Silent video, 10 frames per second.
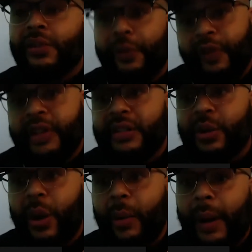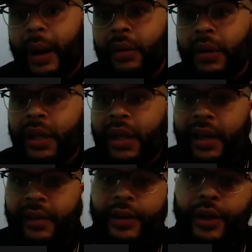afraid to talk about,
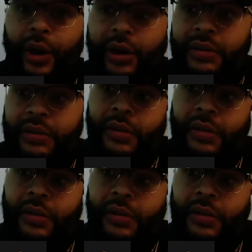you know?